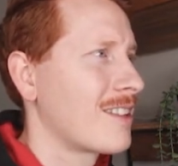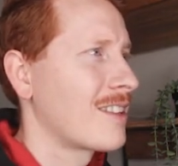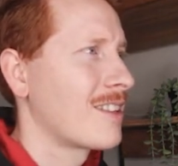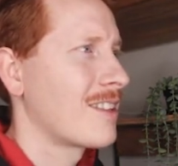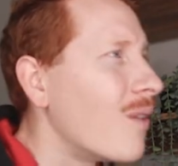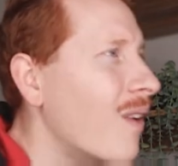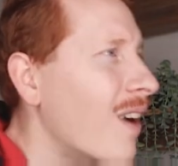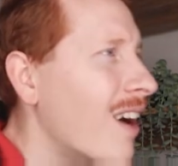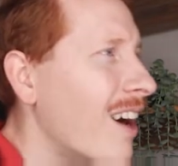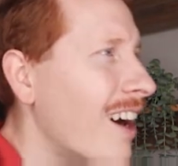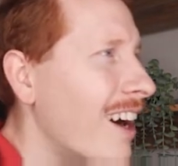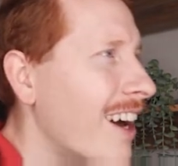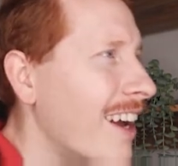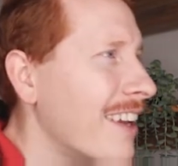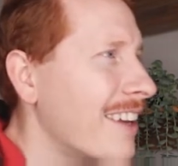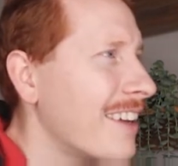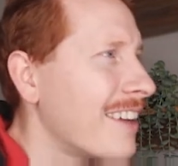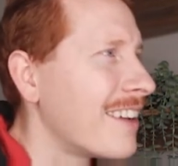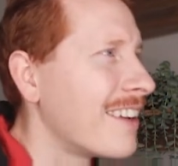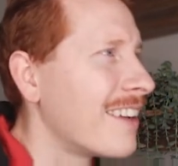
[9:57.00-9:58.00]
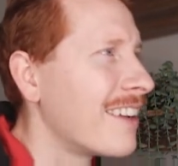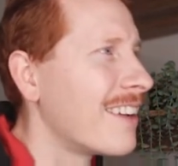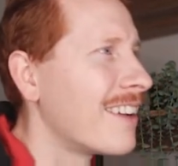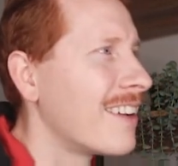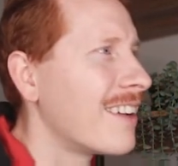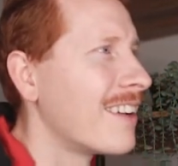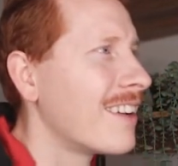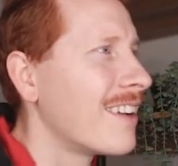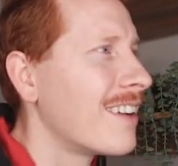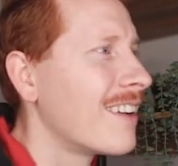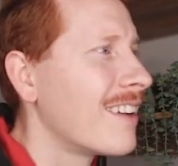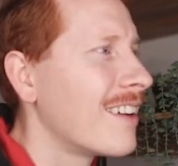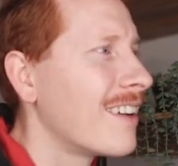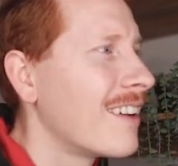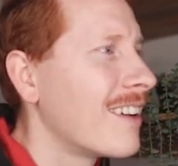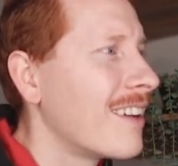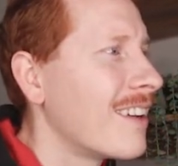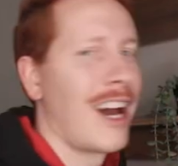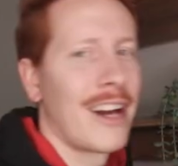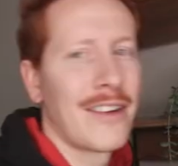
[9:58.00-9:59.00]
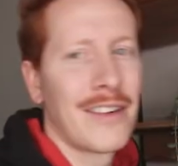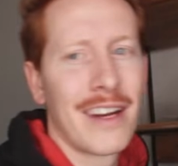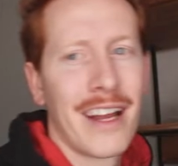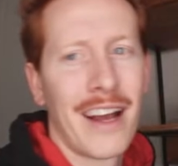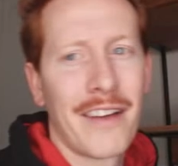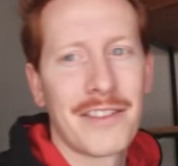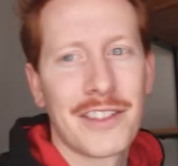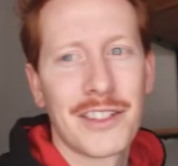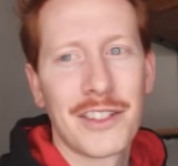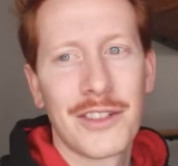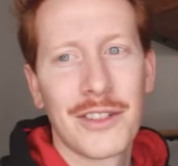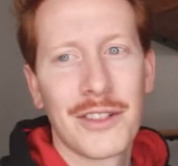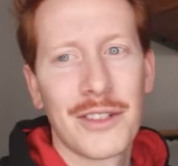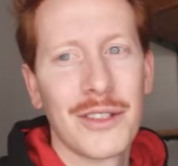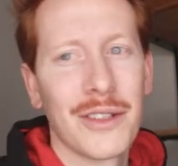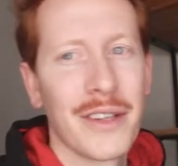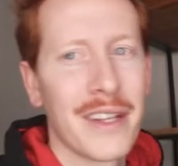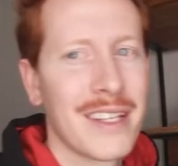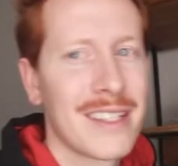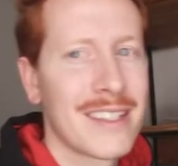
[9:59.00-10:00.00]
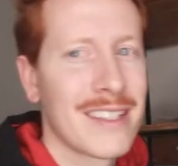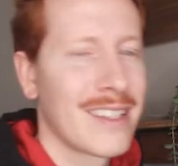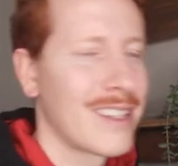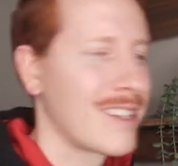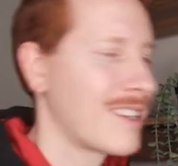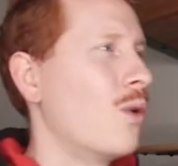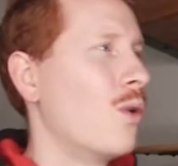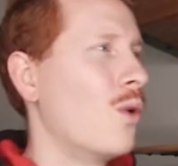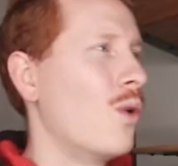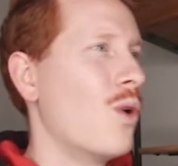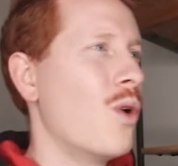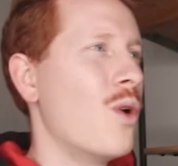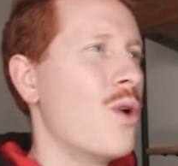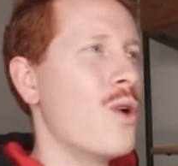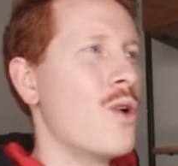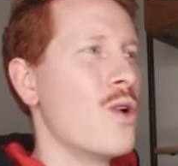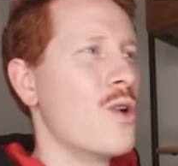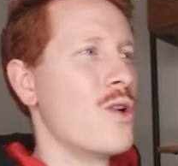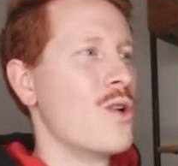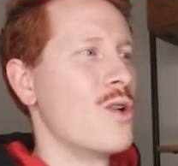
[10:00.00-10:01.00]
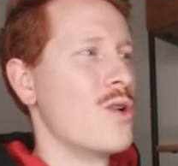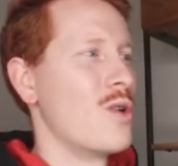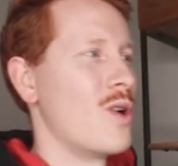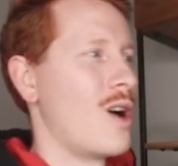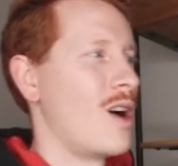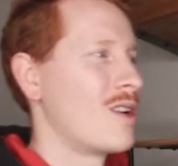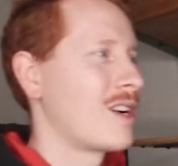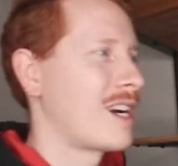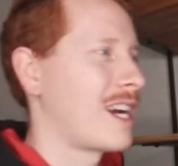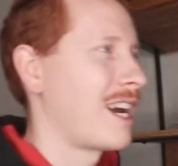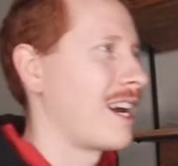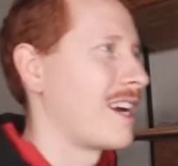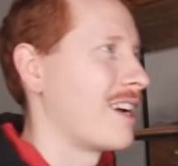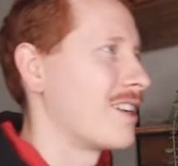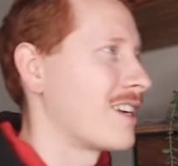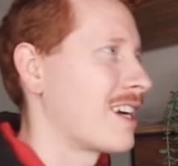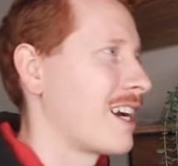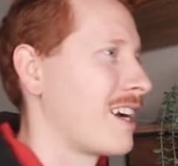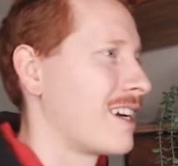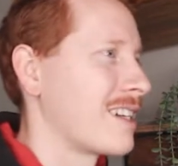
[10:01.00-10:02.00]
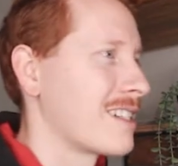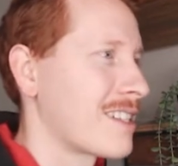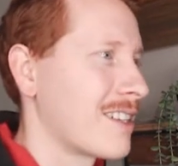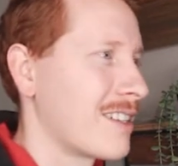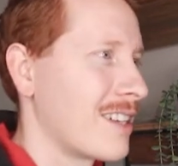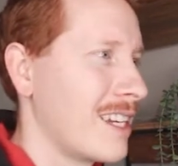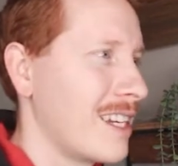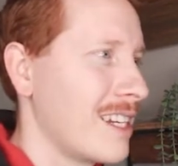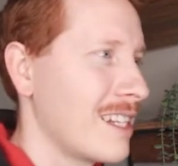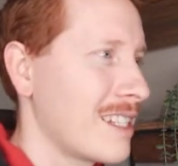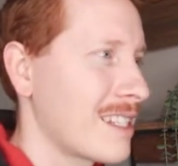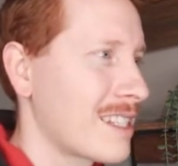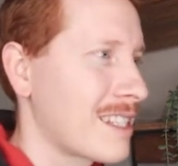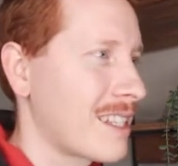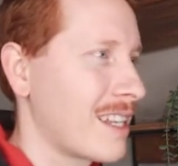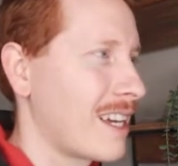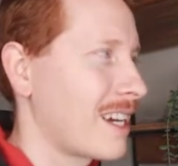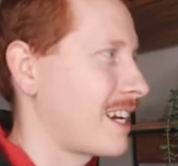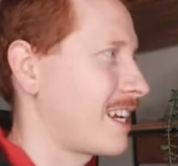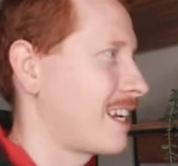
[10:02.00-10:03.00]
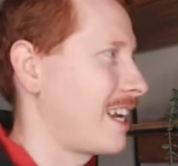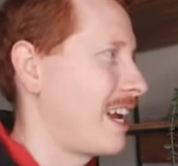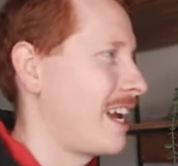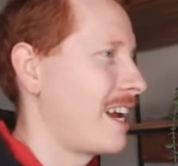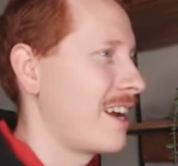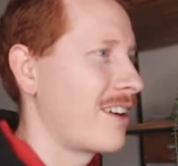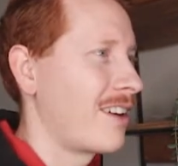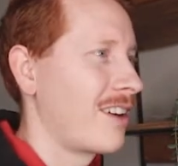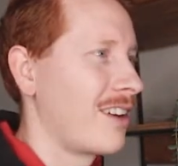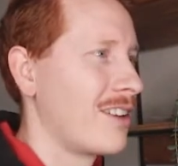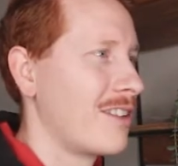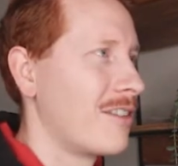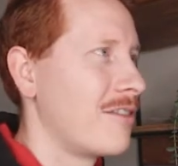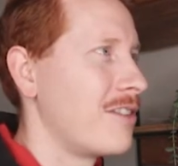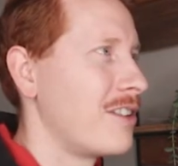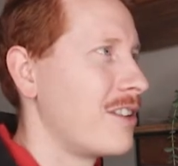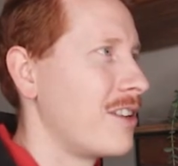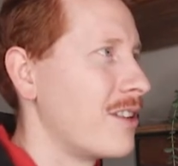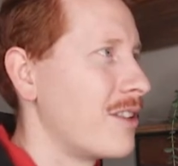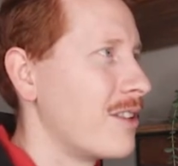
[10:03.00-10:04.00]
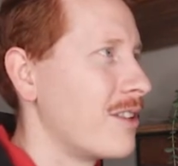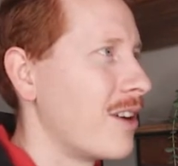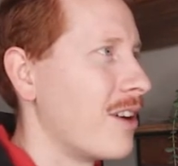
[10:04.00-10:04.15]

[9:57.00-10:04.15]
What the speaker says: What? I'm gonna have to Google this. Ooh, okay. So here's like an aerial view